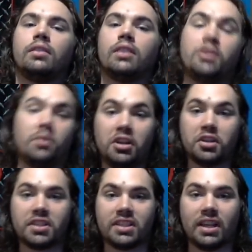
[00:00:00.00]
I don't
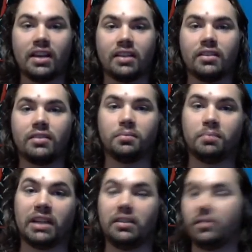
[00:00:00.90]
understand,
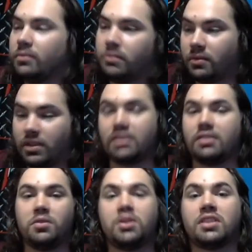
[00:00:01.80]
but this
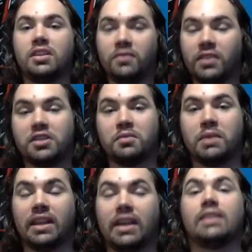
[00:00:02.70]
just convinced
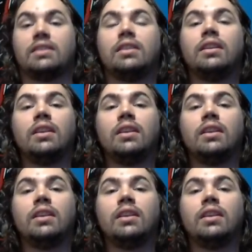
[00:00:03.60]
me that